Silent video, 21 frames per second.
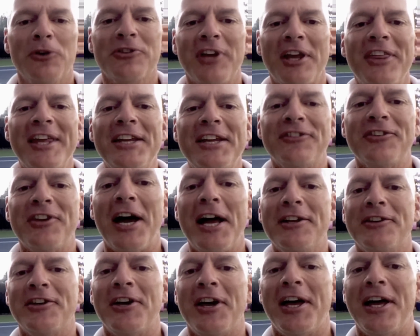I think he's
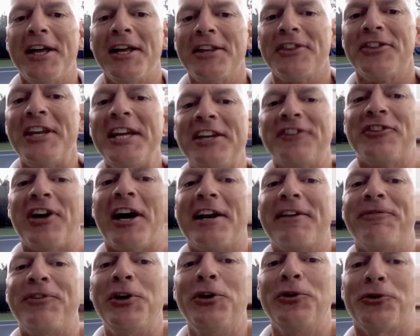got a
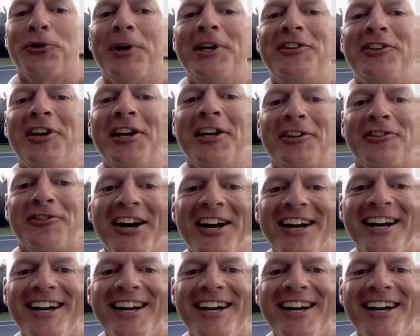future in tennis.